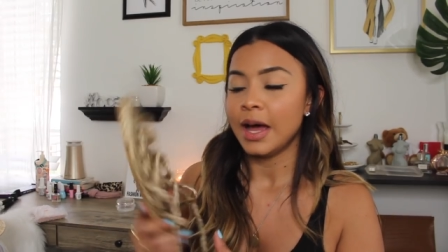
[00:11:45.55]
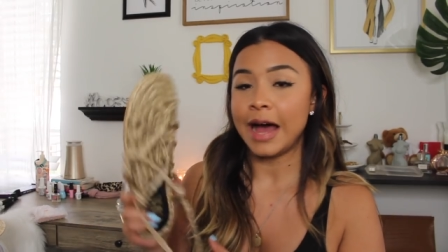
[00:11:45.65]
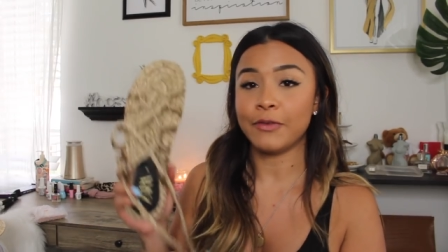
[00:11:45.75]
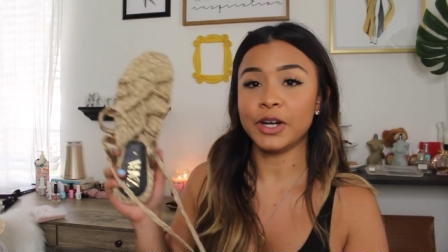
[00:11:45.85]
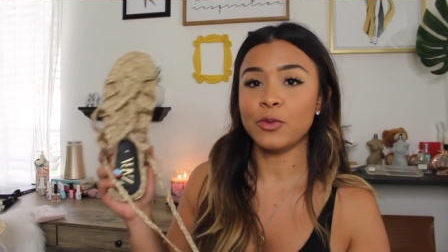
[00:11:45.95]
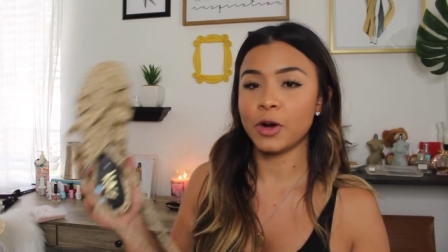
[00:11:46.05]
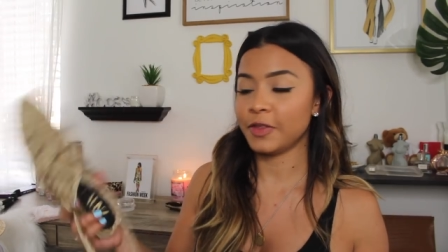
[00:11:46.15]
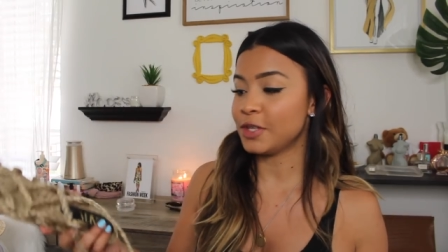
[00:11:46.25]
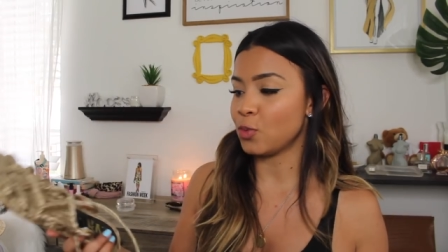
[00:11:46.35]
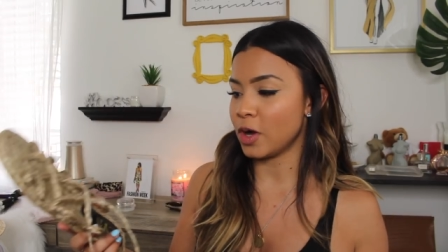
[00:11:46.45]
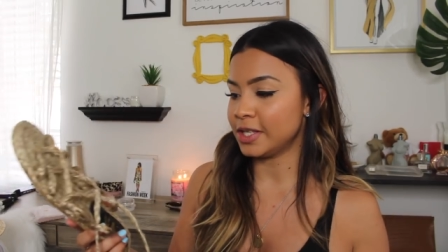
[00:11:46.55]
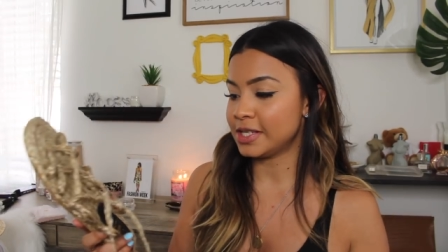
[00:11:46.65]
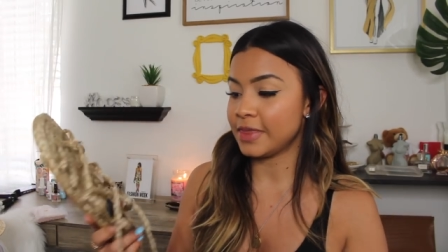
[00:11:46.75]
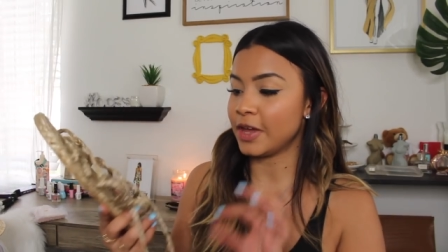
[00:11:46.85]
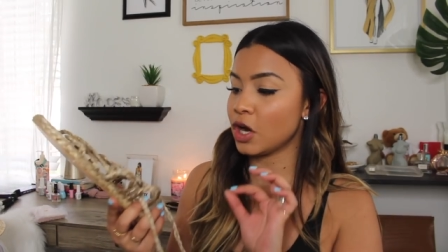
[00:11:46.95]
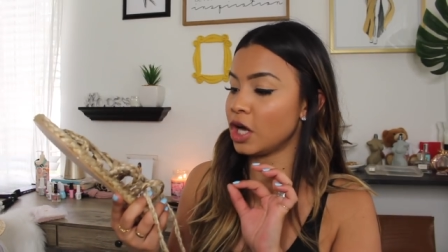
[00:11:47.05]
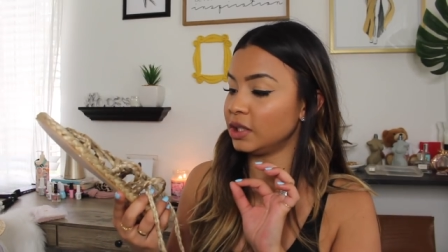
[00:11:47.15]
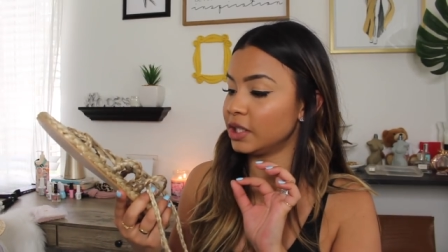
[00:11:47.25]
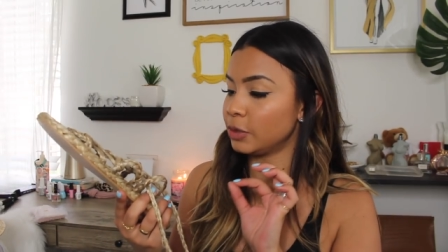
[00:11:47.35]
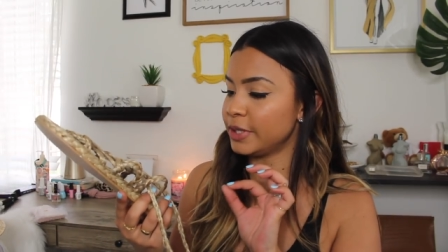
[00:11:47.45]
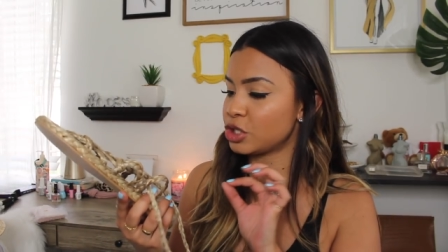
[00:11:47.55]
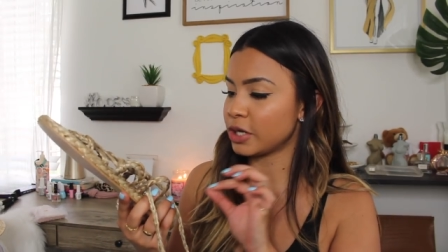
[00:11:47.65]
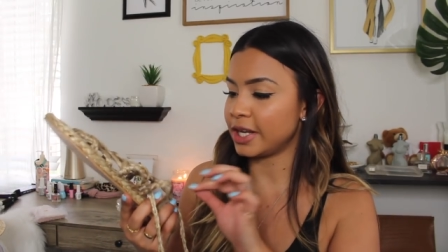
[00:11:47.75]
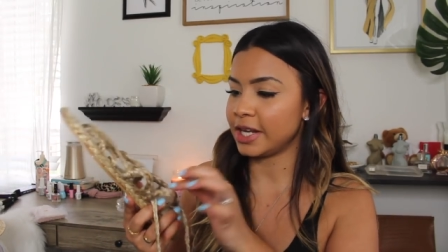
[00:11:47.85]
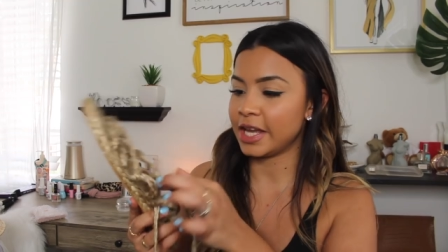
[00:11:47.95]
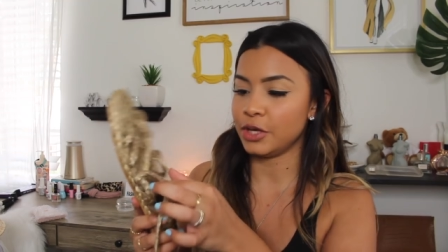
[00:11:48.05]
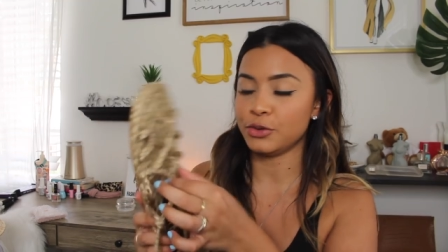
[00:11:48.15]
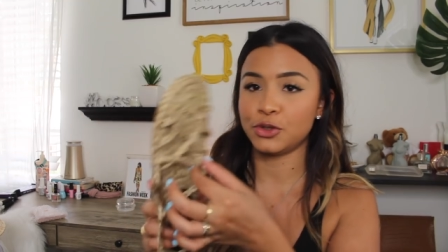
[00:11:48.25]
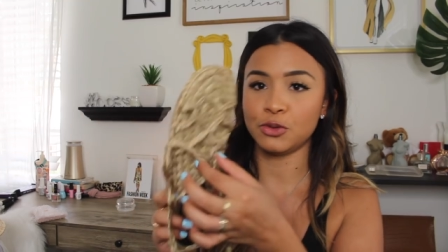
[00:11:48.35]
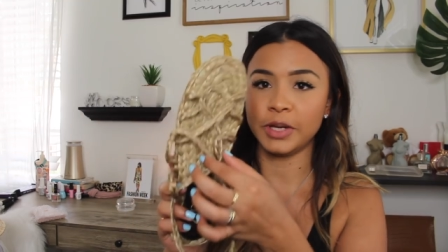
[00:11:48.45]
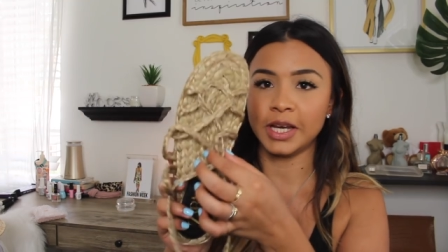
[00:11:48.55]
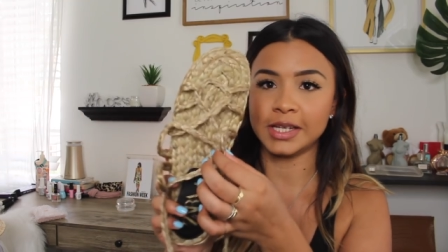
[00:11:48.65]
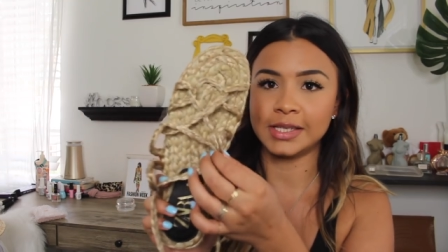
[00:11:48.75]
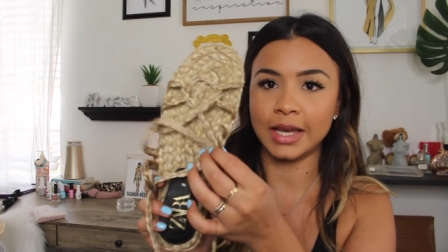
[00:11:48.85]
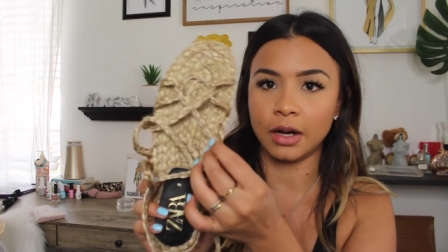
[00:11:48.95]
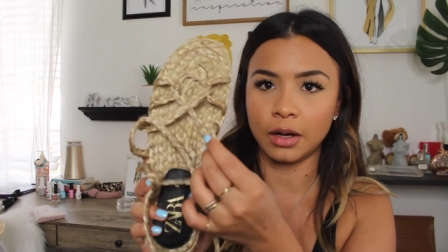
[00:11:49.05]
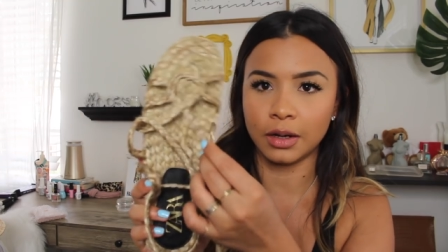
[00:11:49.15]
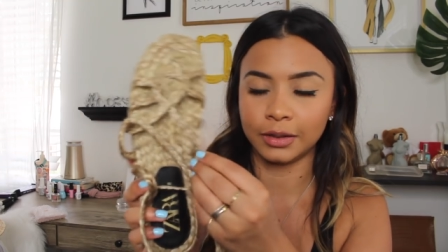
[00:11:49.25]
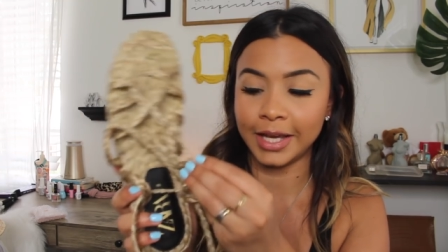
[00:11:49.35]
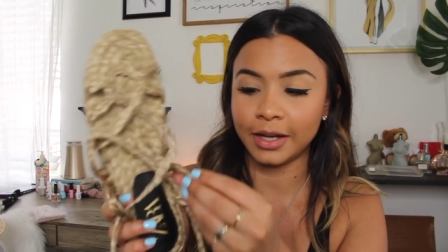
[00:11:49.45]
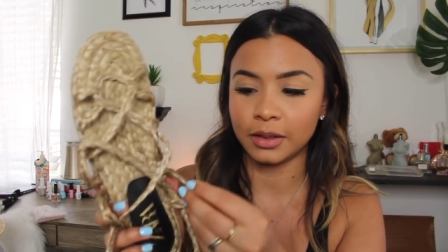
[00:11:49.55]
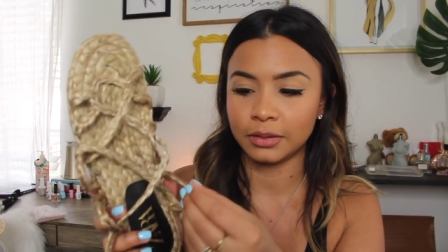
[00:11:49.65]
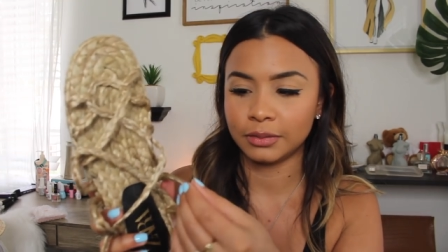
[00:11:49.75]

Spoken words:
I've already worn these once. They're a little bit tricky to get used to because they are, like,